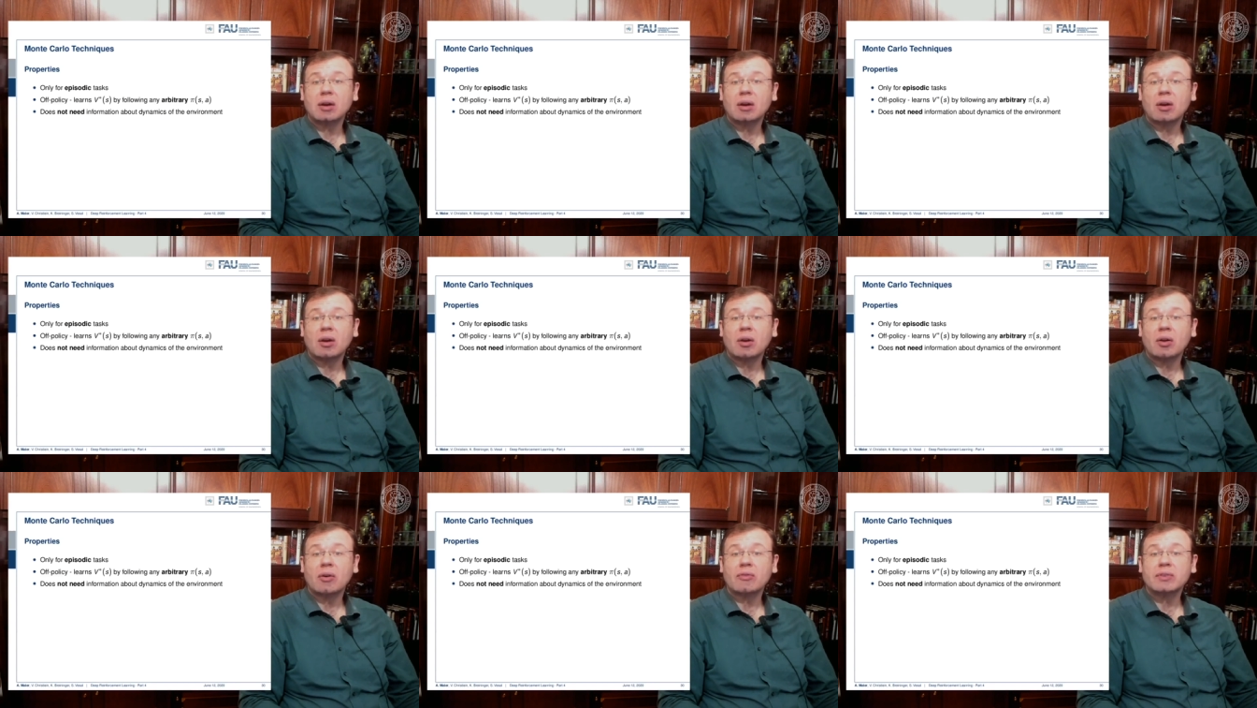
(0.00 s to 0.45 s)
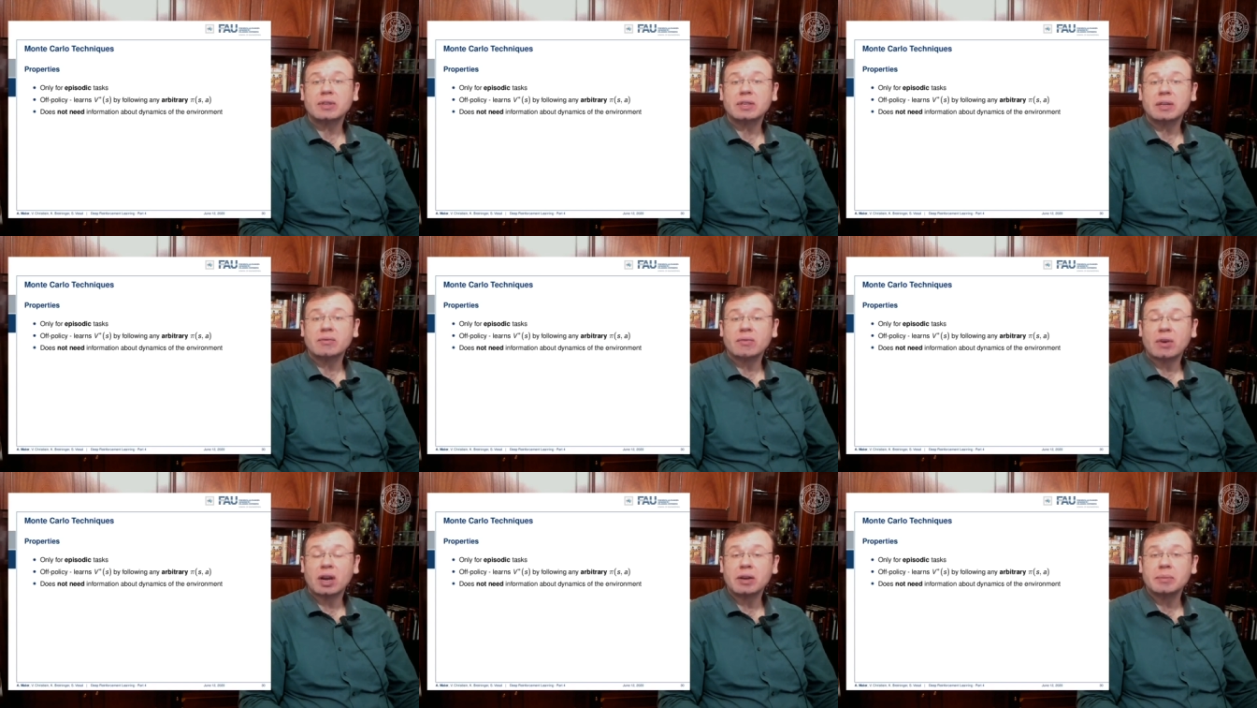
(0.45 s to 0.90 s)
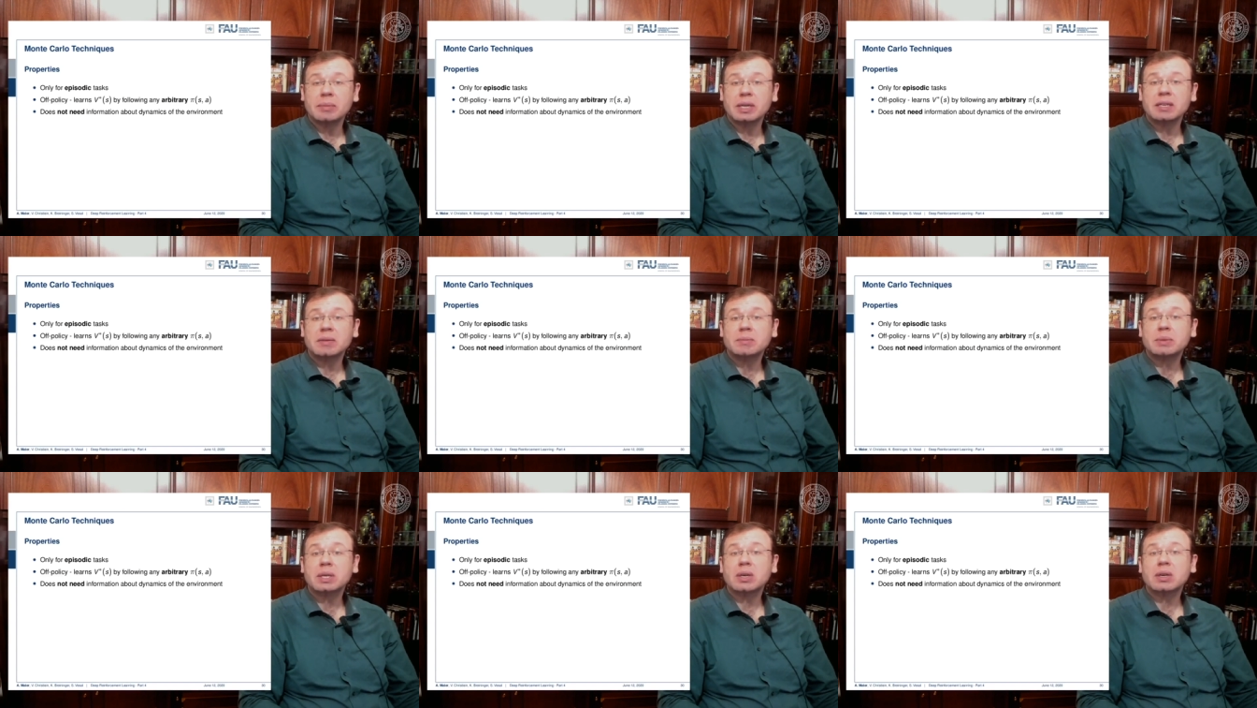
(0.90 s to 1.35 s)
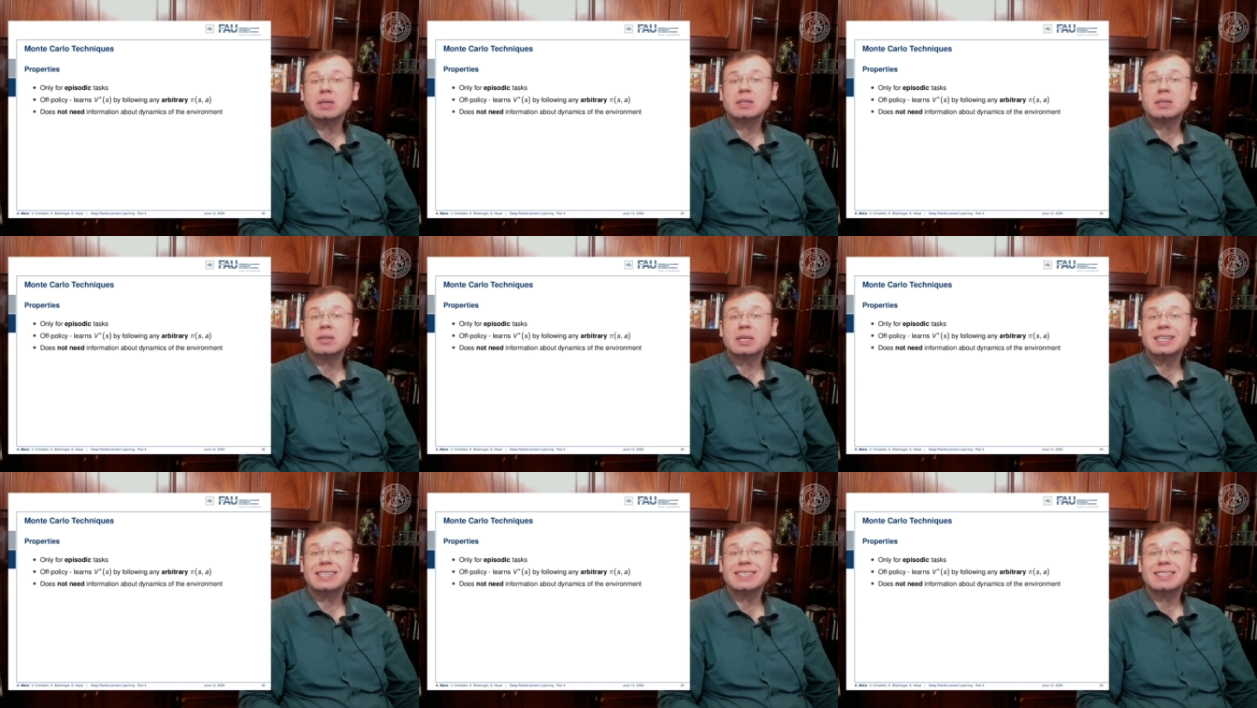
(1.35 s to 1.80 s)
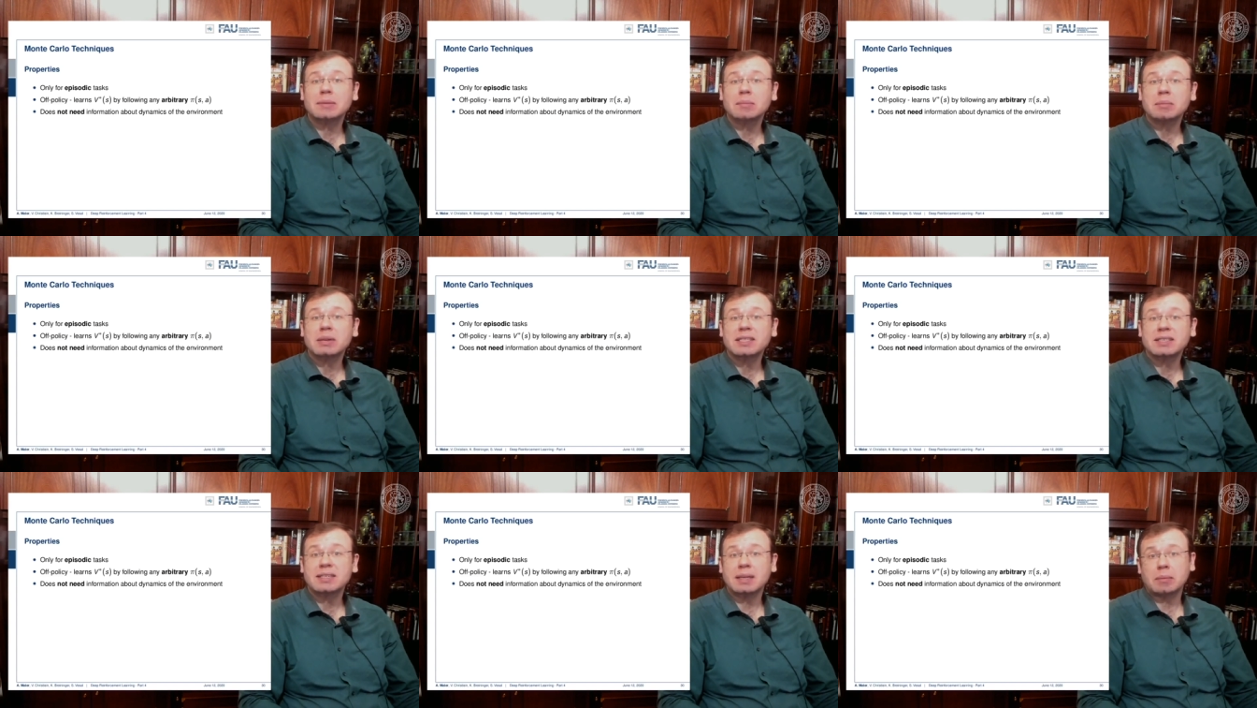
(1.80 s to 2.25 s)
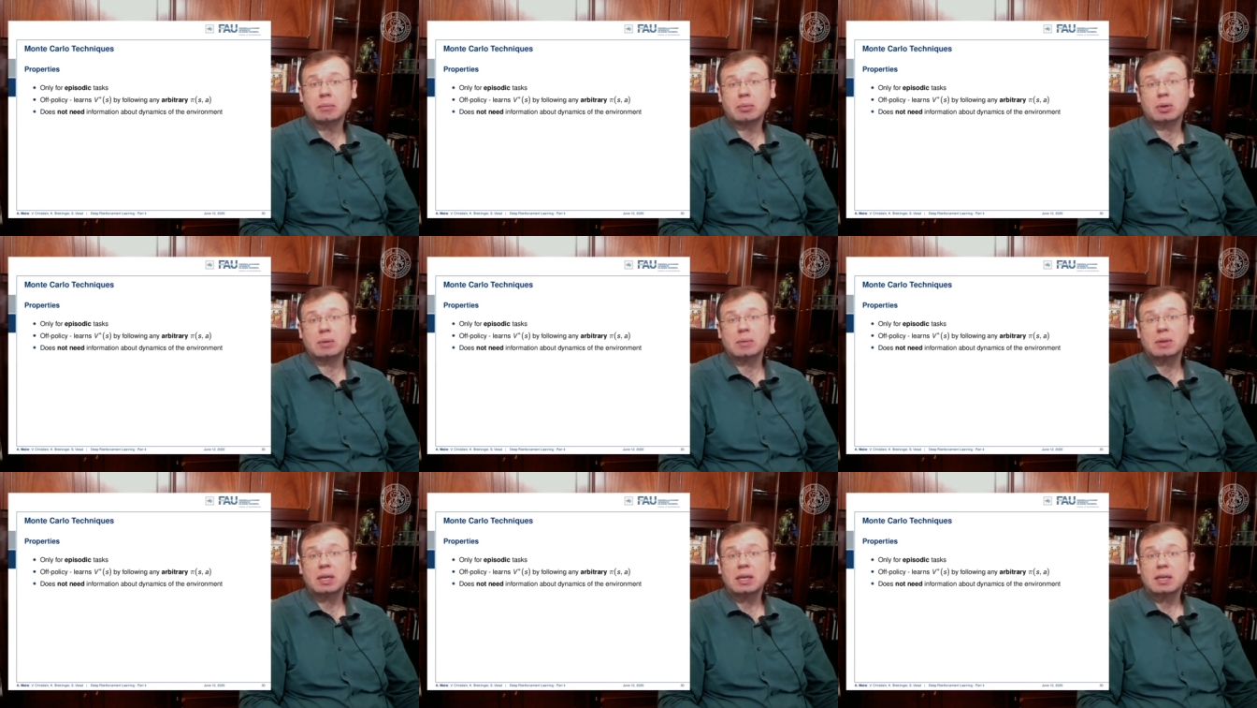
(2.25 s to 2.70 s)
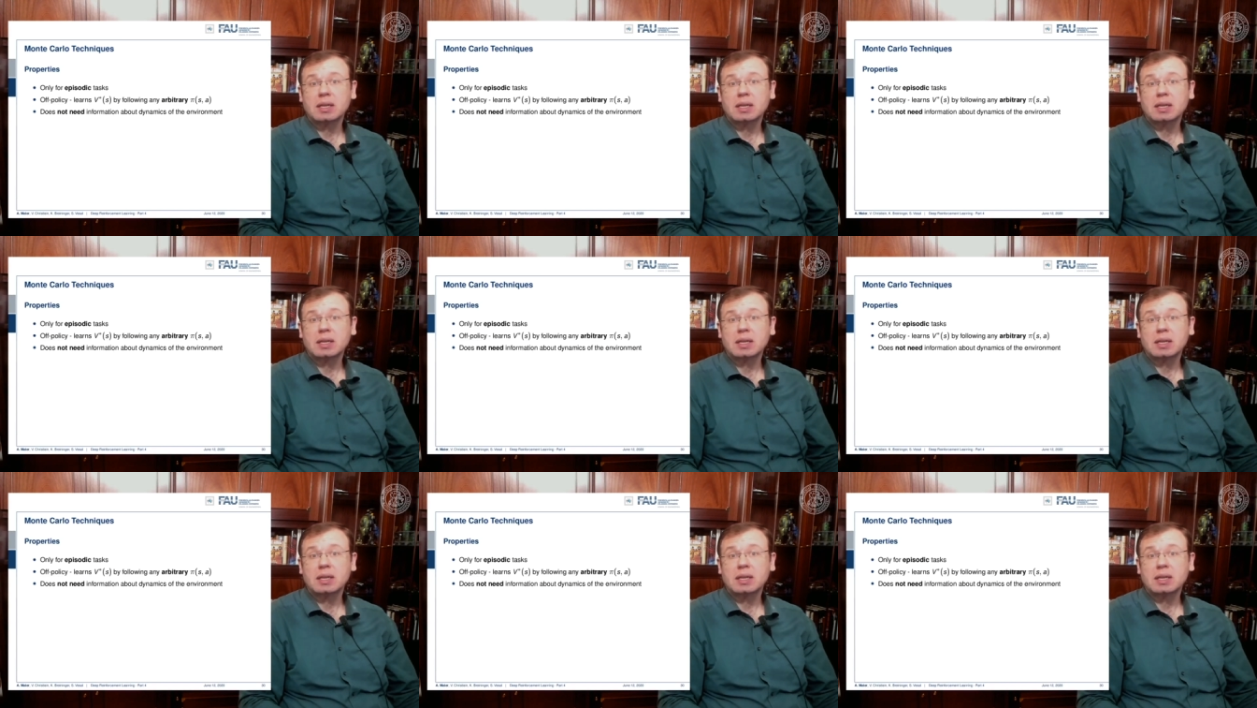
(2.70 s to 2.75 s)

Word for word: of the environment because you can simply sample.